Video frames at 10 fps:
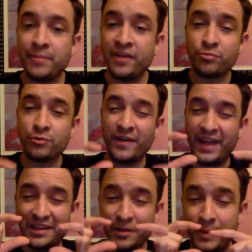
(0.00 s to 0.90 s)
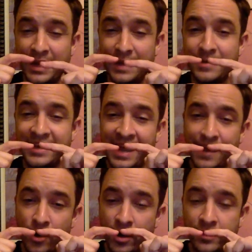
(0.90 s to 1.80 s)
plus we're on that little baby
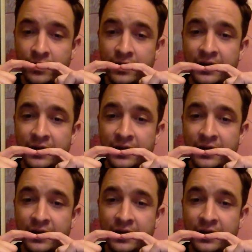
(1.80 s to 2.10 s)
camera,